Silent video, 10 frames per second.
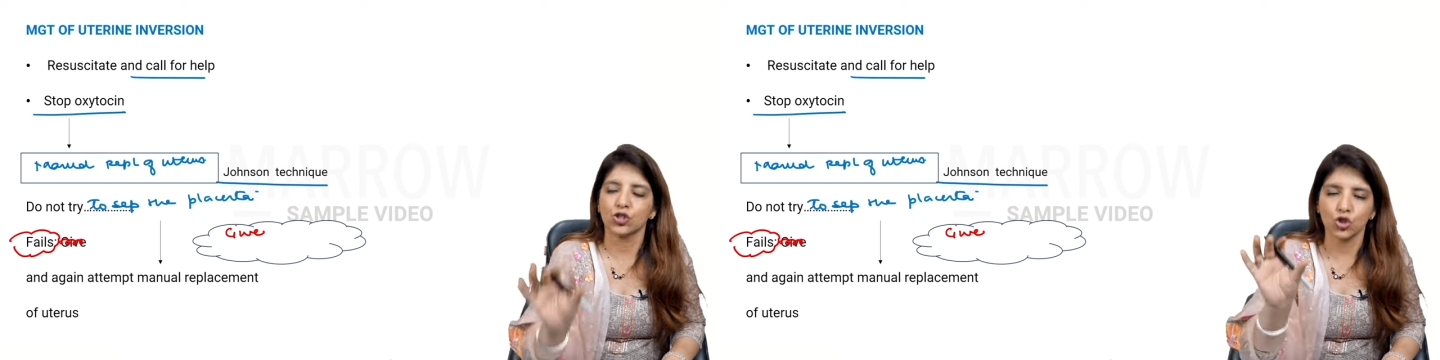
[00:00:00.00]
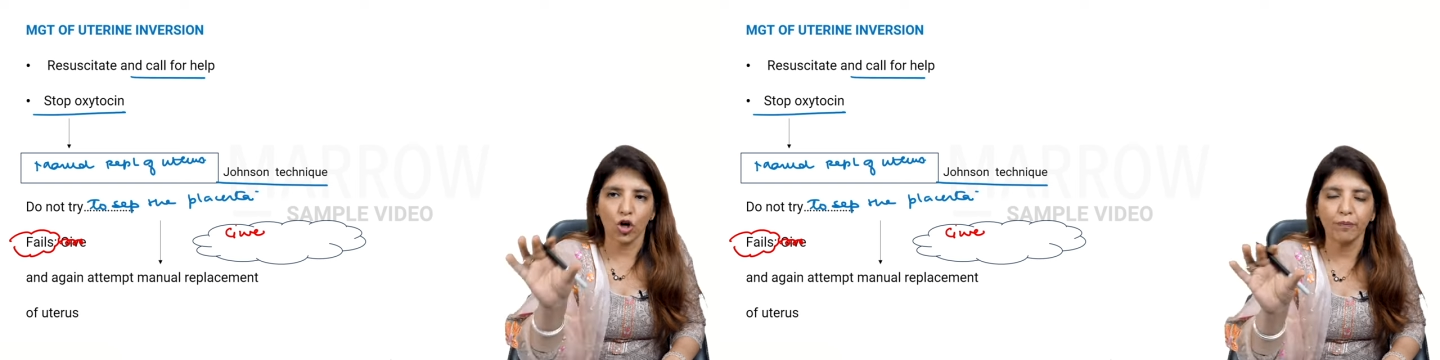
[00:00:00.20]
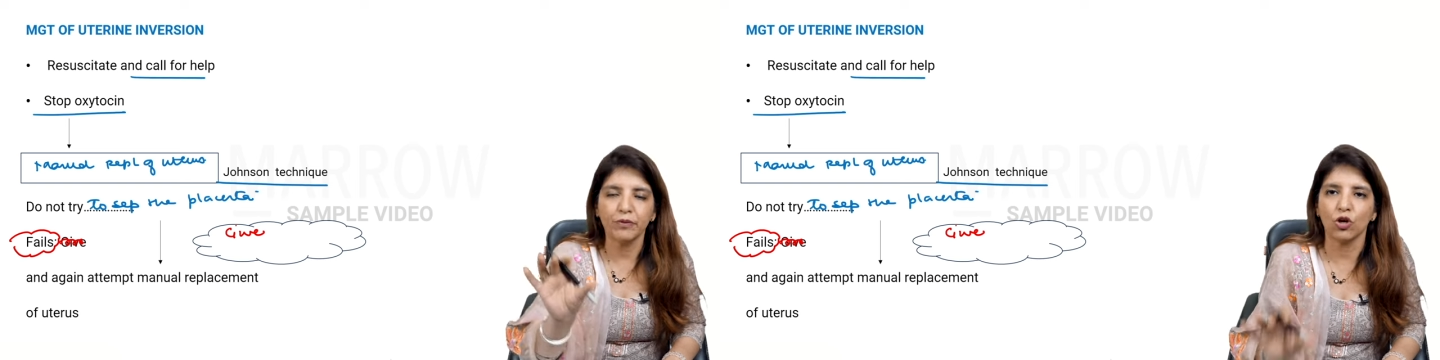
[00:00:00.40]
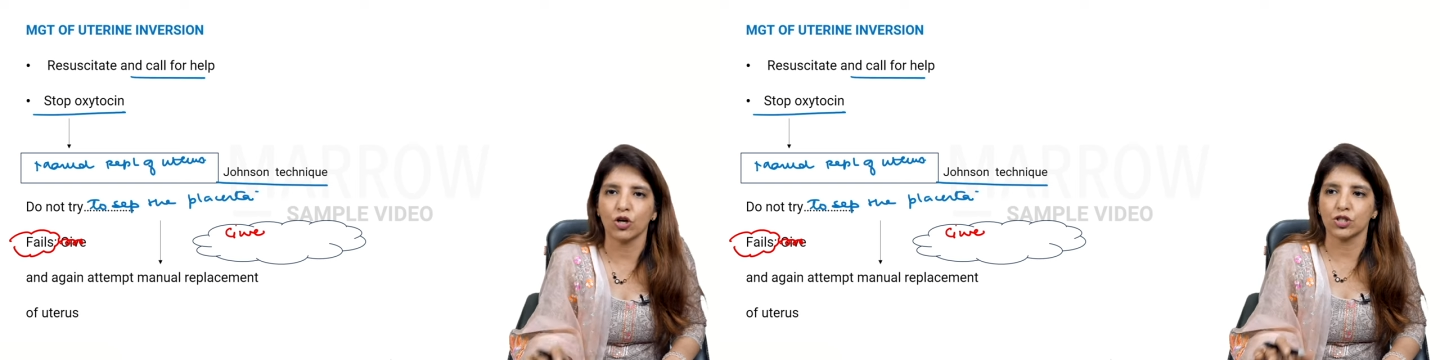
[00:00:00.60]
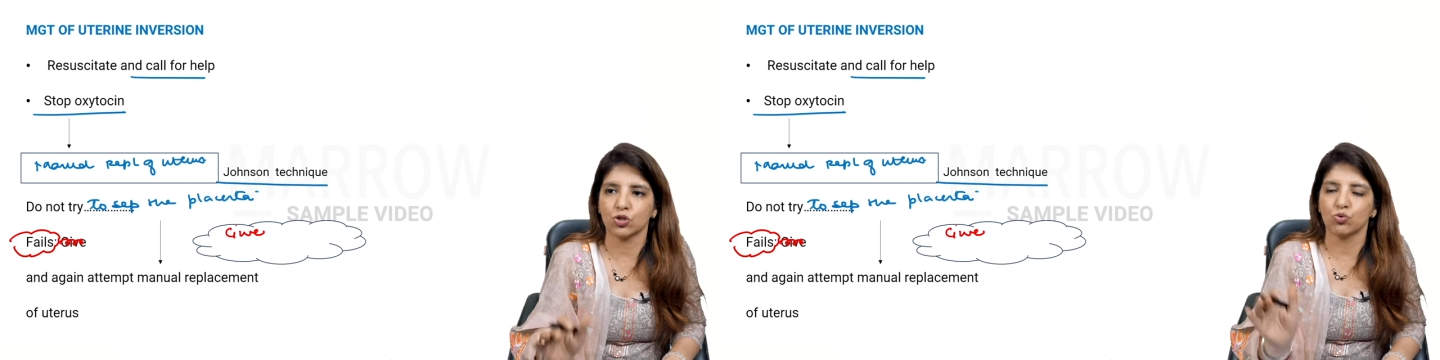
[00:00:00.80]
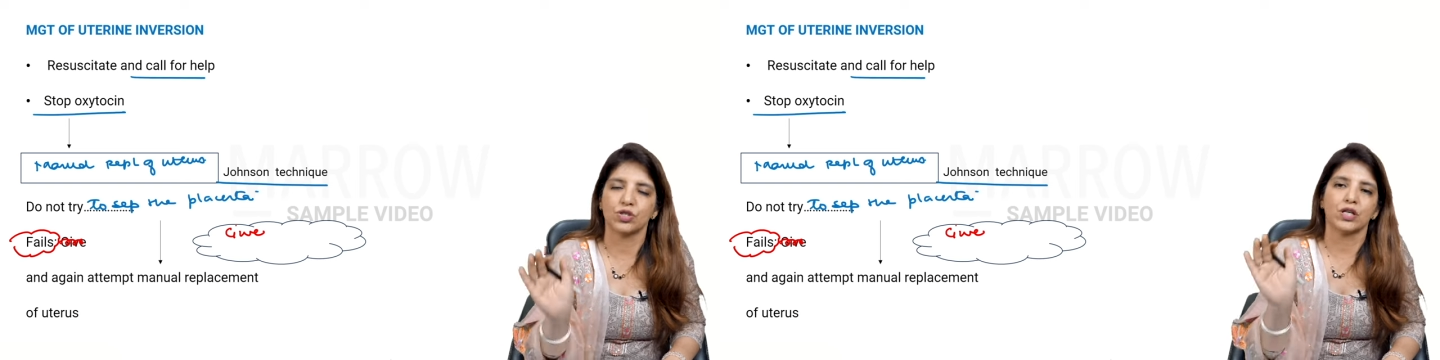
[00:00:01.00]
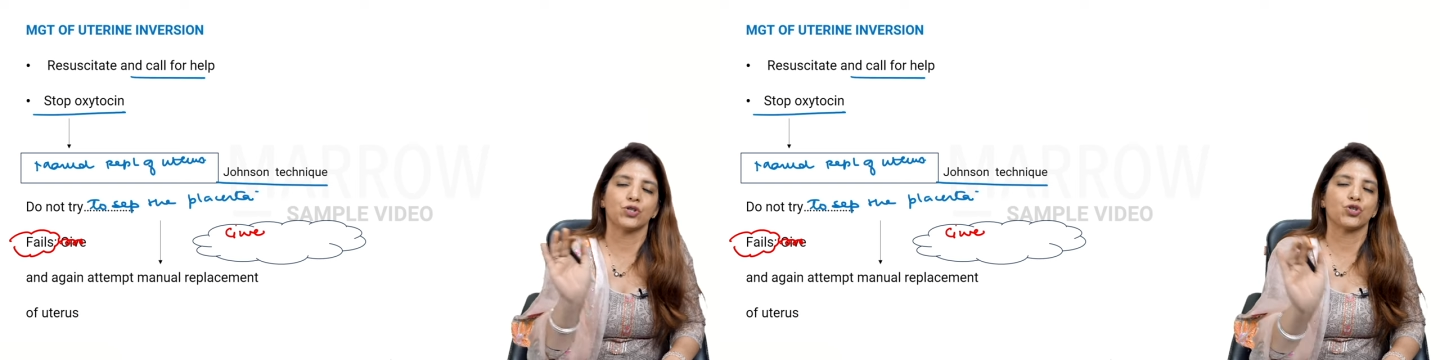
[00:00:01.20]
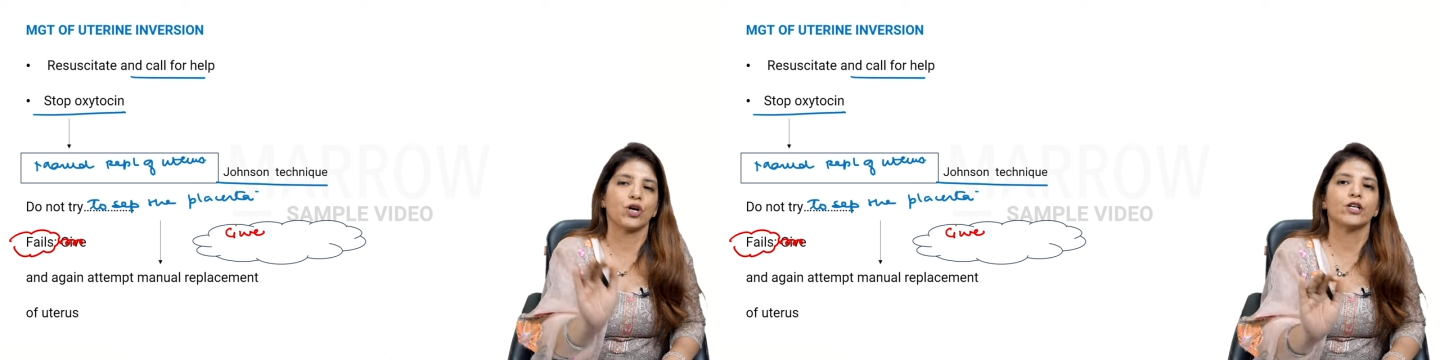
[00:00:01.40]
stop the oxytocin
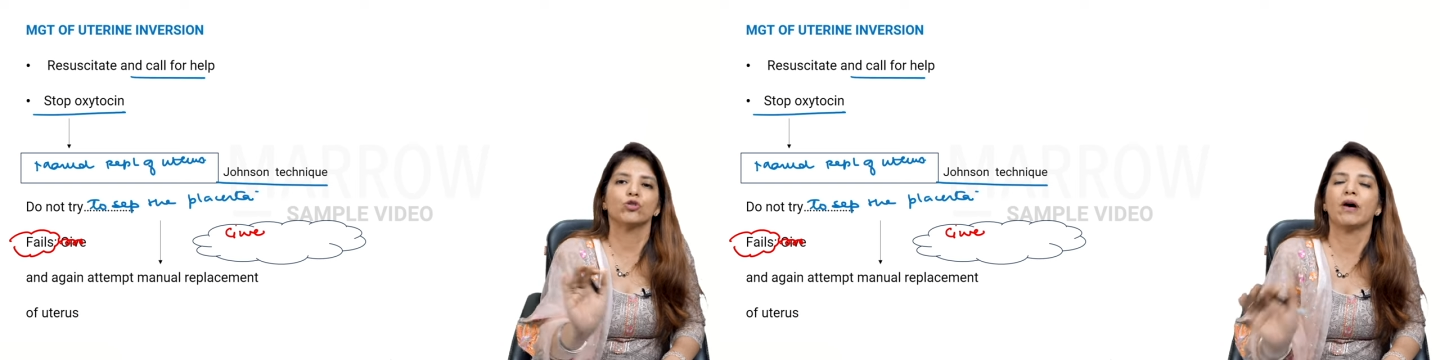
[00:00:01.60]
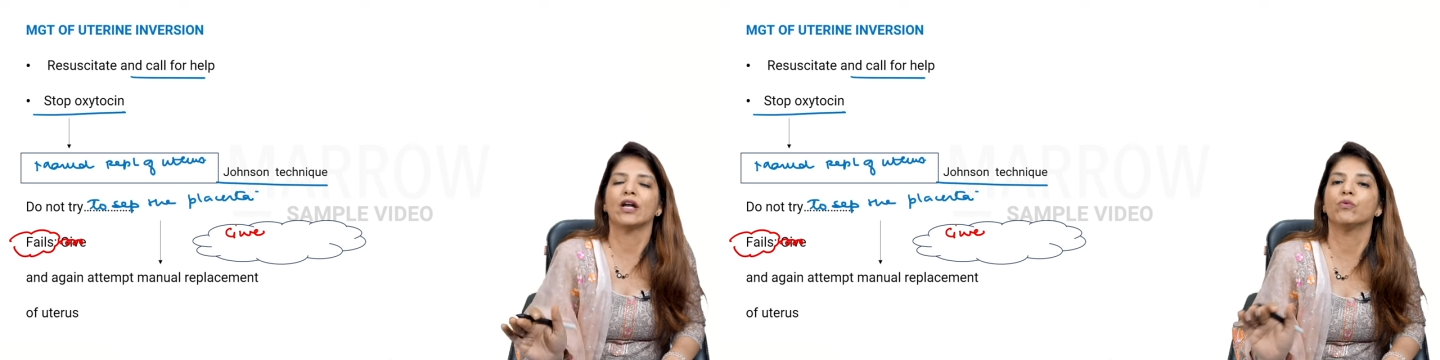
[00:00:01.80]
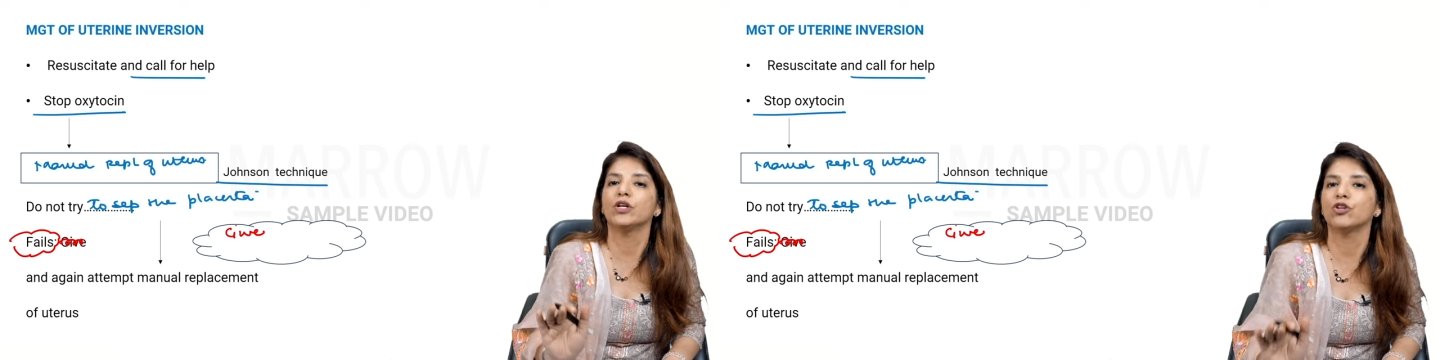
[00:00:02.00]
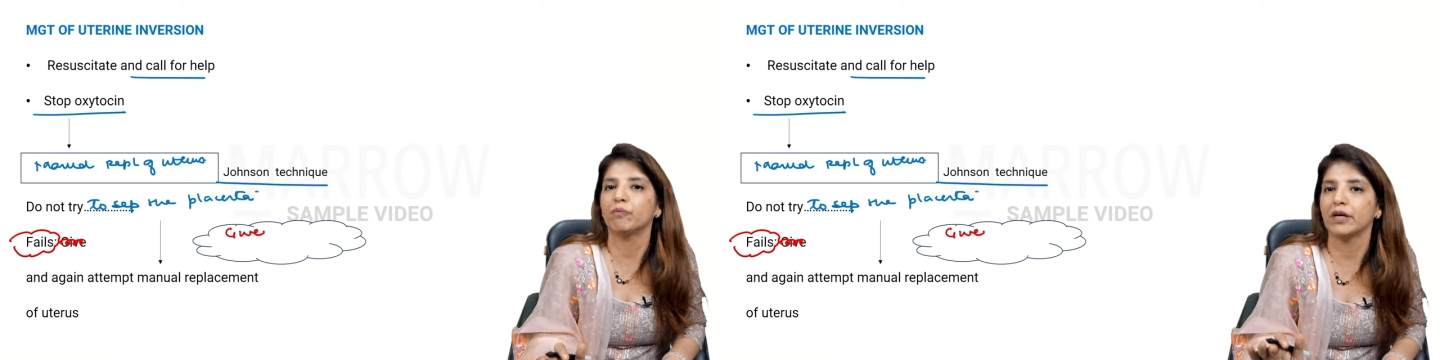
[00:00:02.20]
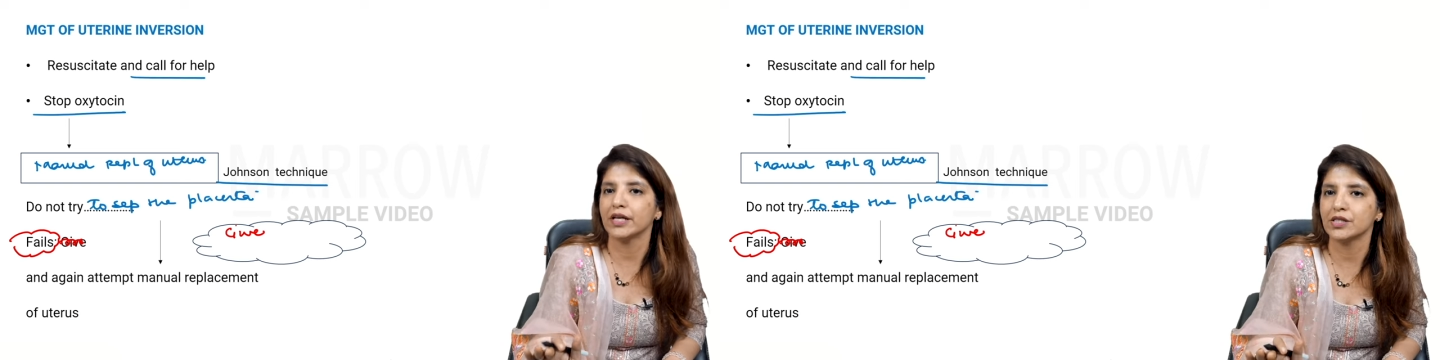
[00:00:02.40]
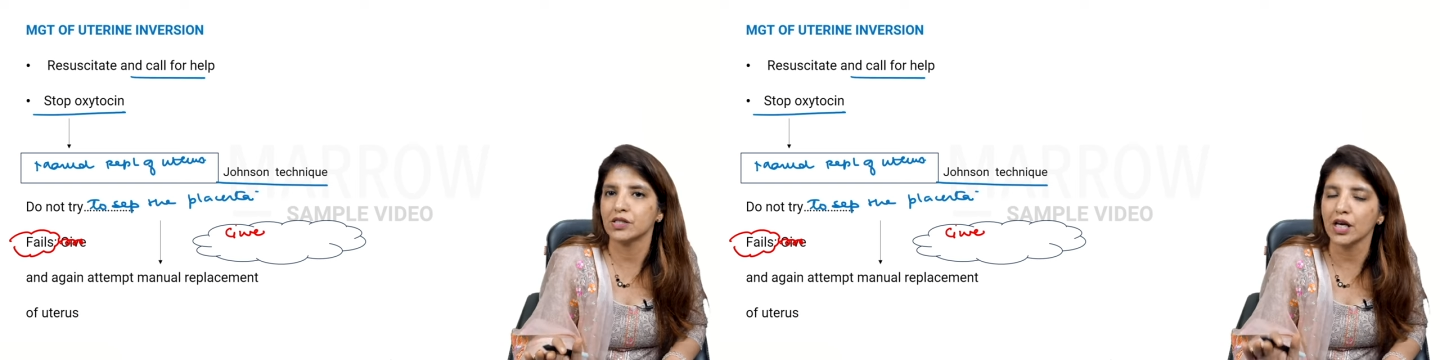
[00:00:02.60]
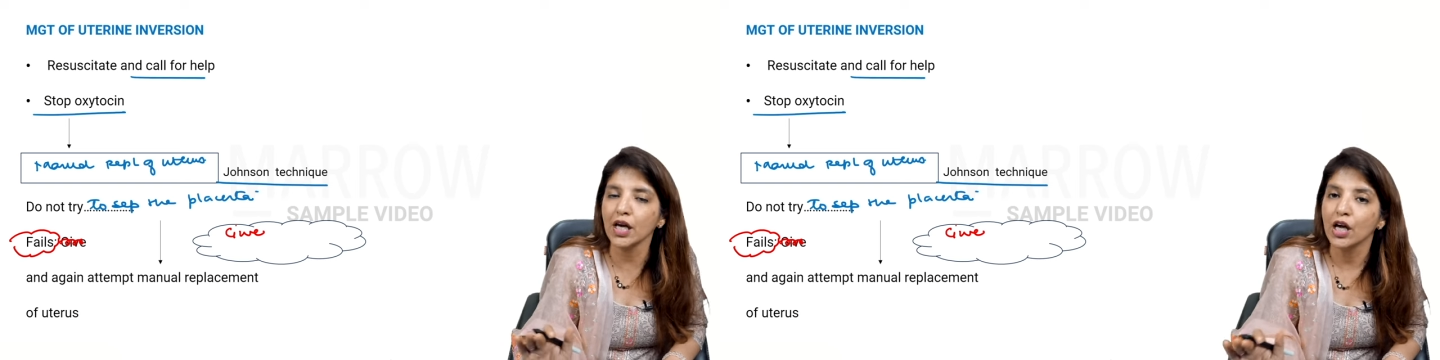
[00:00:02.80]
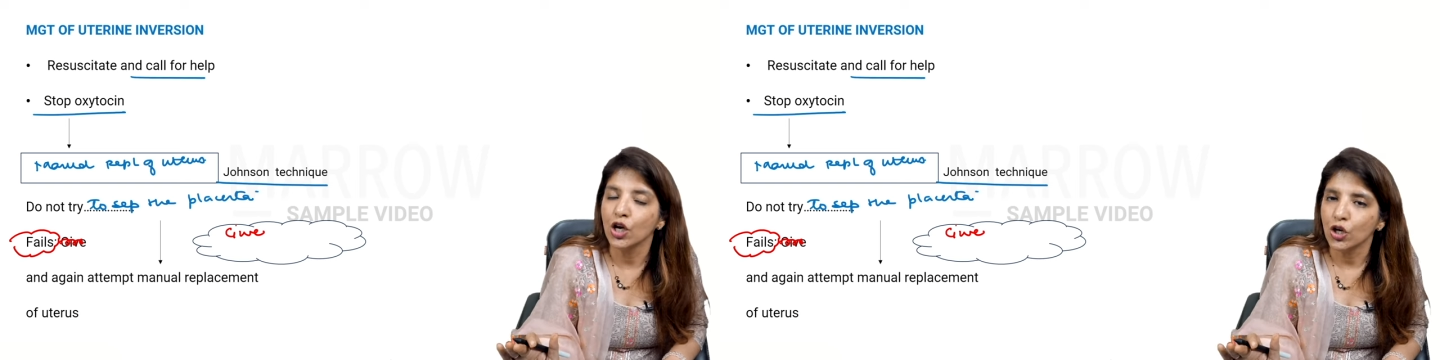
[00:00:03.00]
and try to manually replace
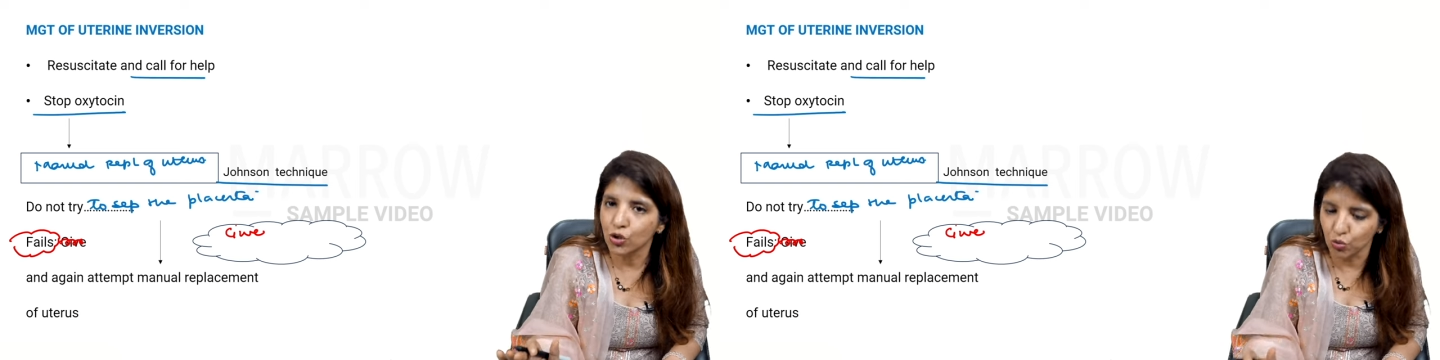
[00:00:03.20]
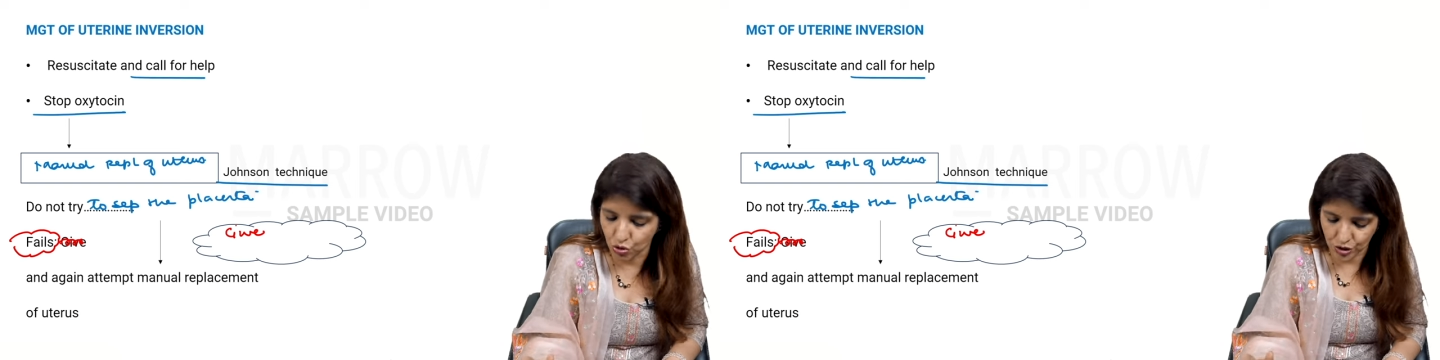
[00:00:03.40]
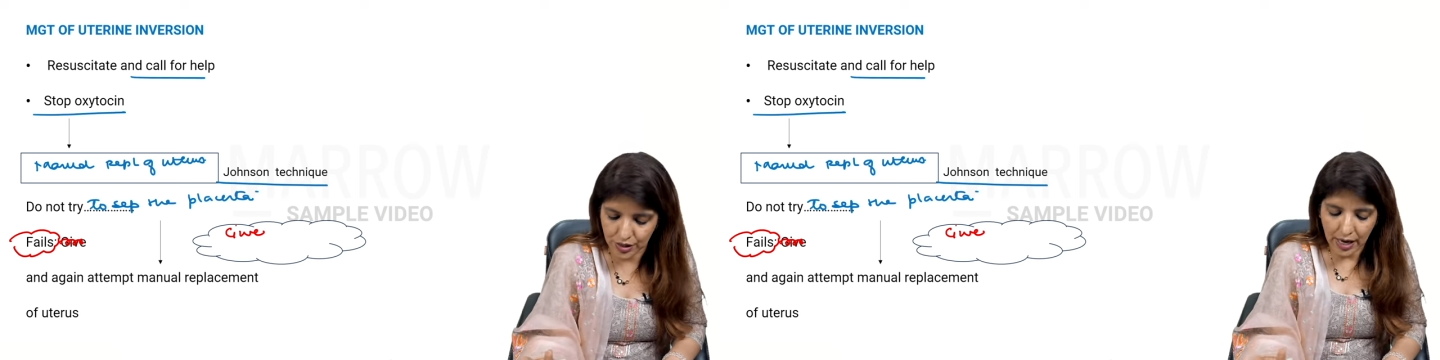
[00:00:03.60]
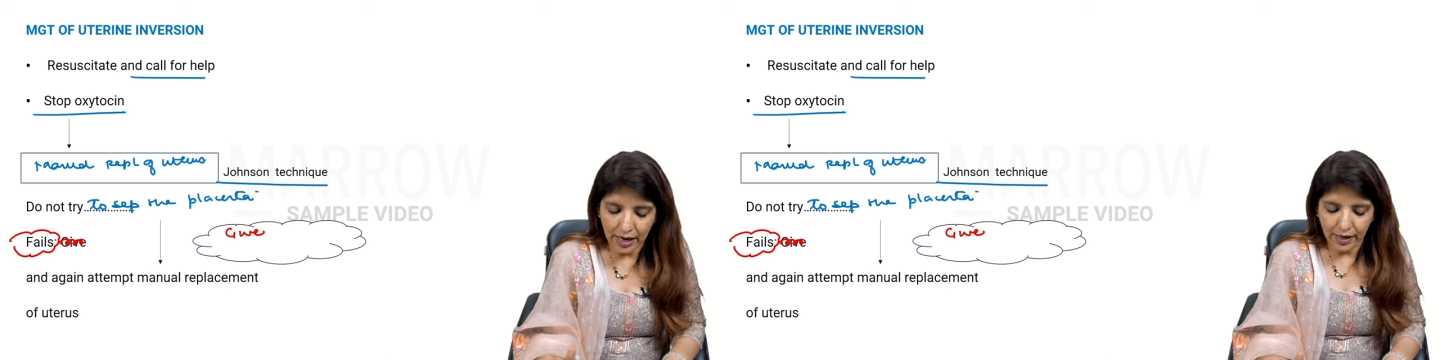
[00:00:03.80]
the uterus.